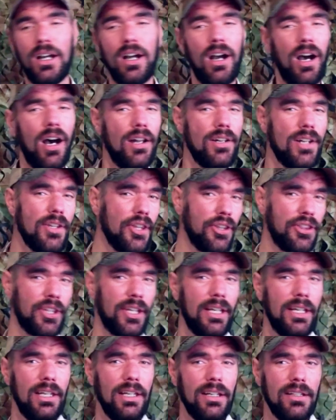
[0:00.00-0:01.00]
Another
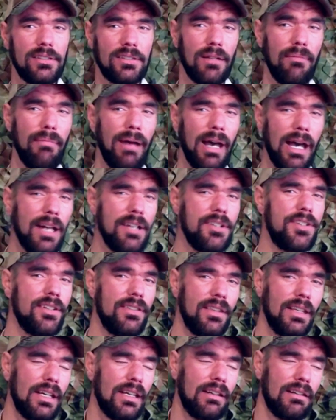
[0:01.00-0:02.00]
thing is, imagine
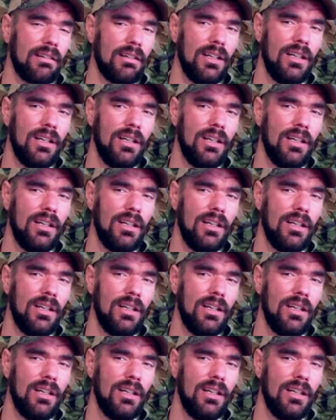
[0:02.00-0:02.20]
that